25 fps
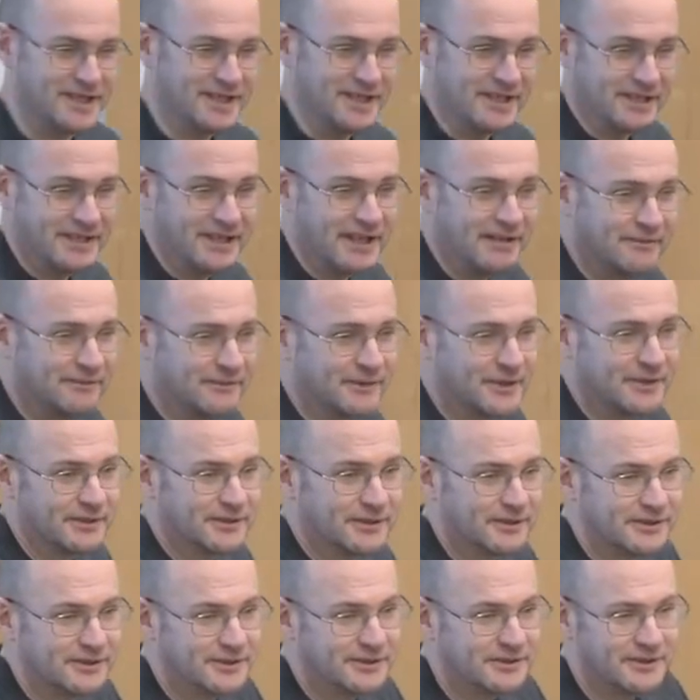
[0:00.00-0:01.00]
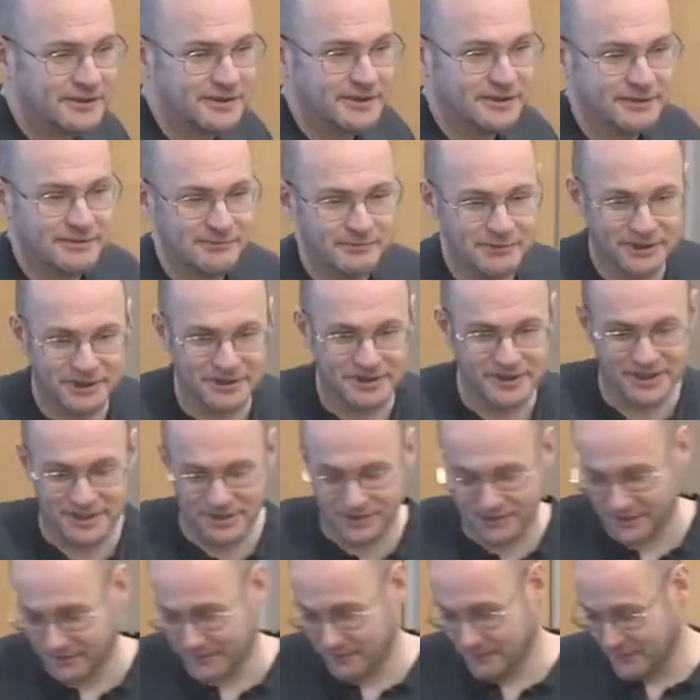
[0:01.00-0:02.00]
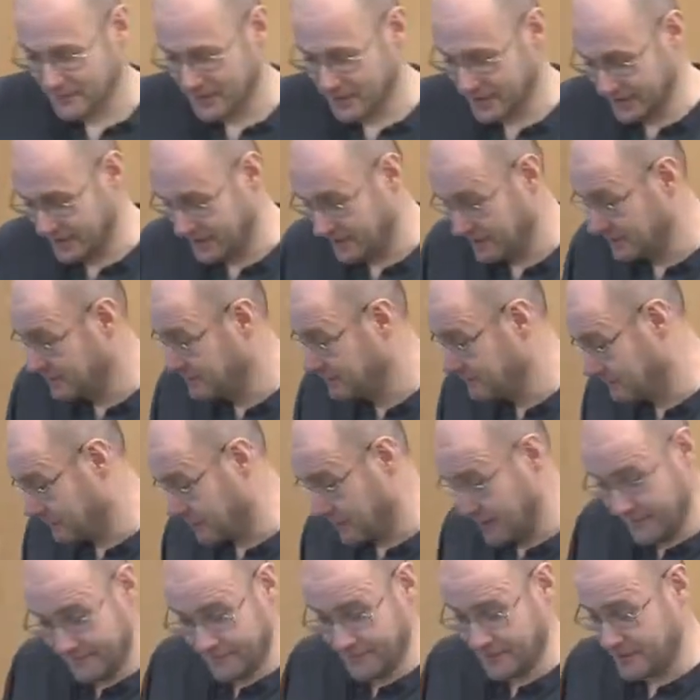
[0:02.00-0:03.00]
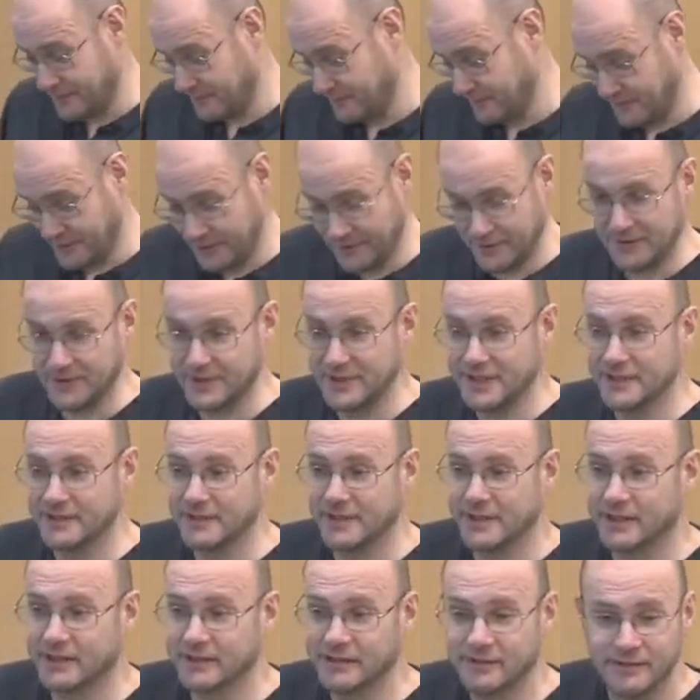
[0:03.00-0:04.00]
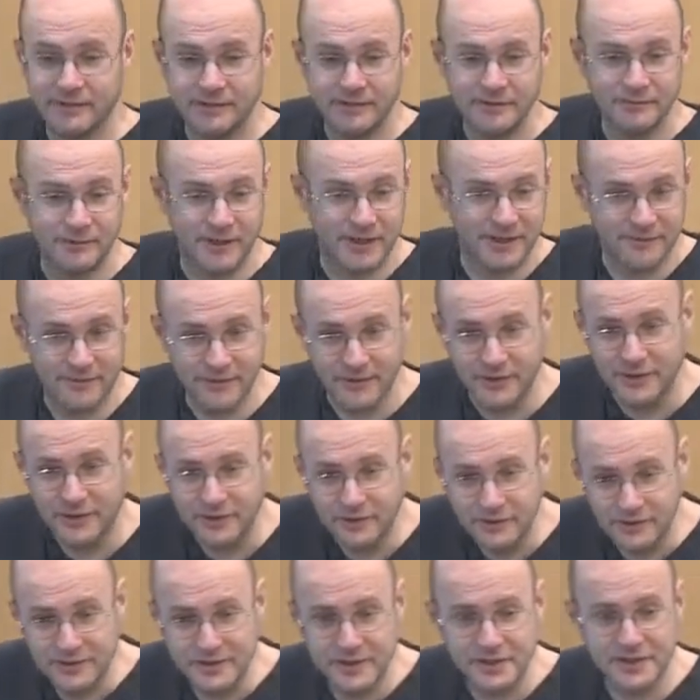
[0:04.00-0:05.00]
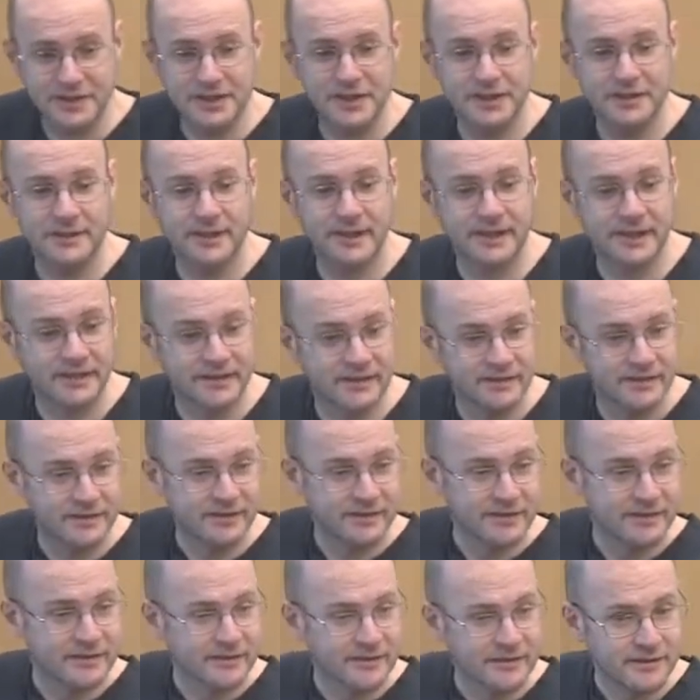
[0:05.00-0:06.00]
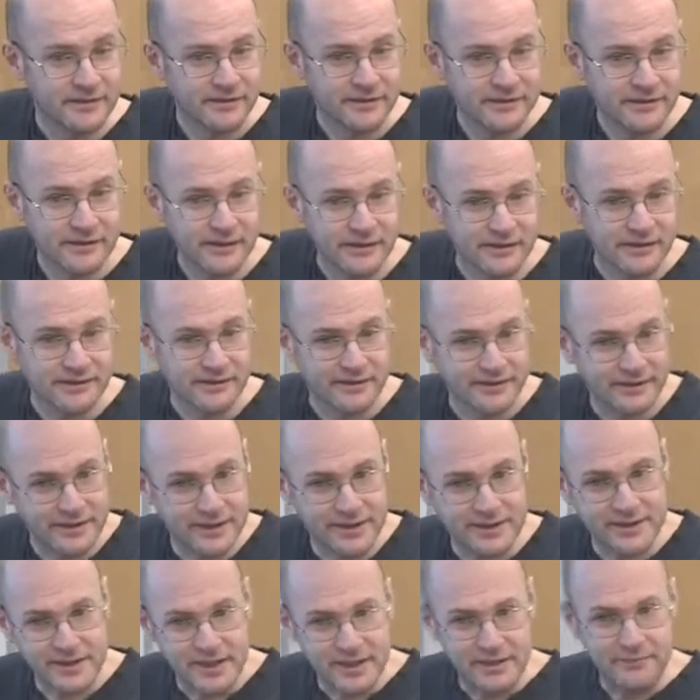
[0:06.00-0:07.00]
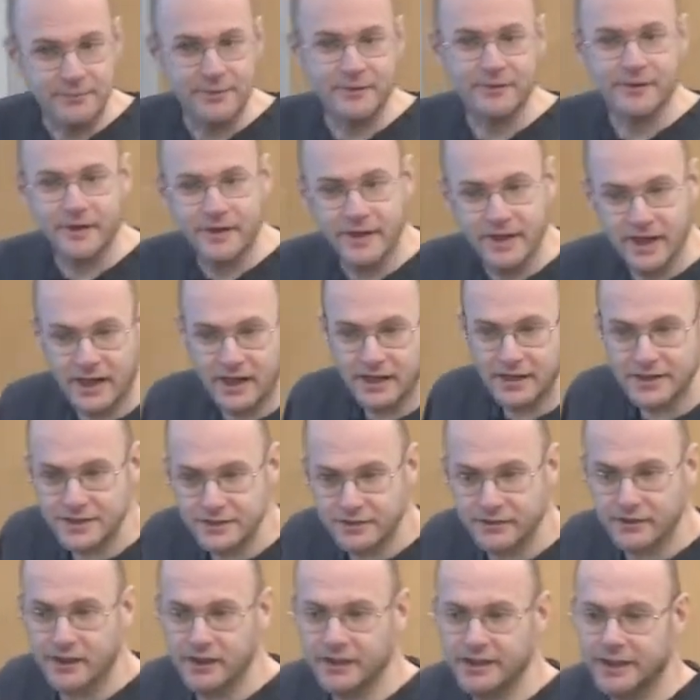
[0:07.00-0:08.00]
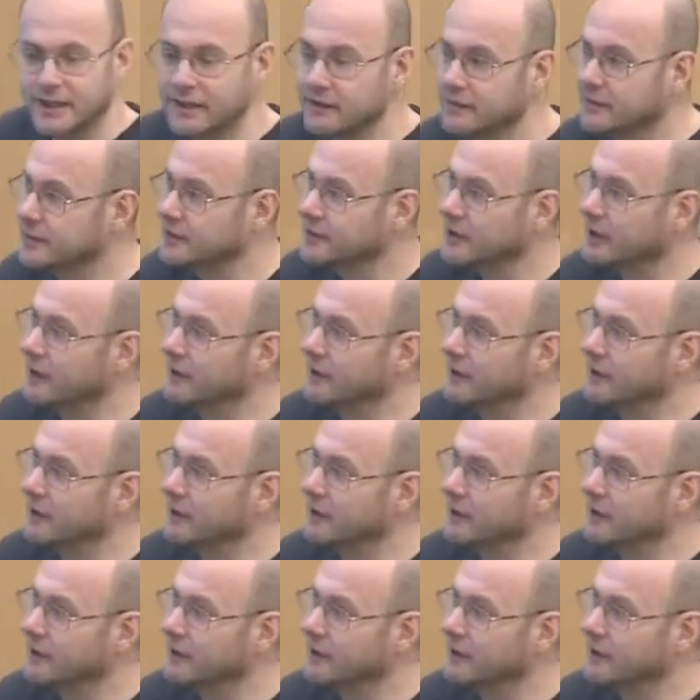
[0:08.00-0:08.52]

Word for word: in NetFlow because it's driven by whatever the computer's doing, whatever the user's doing. I think it'd be very hard to write down a